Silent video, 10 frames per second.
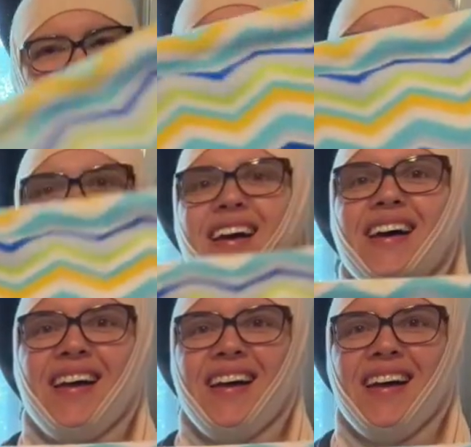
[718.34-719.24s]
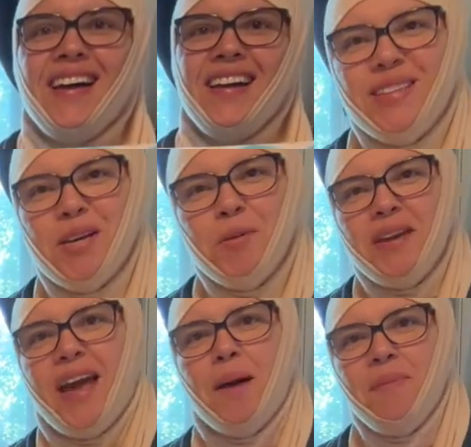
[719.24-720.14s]
ta-da! He'll
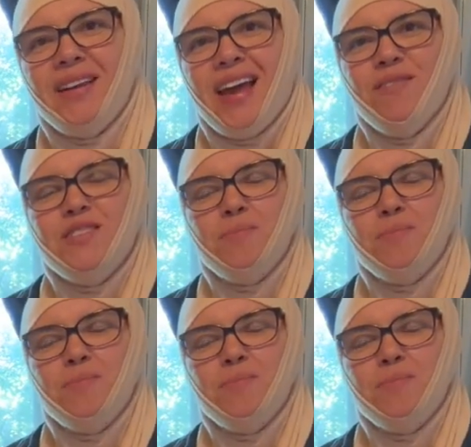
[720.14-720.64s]
be happy to have his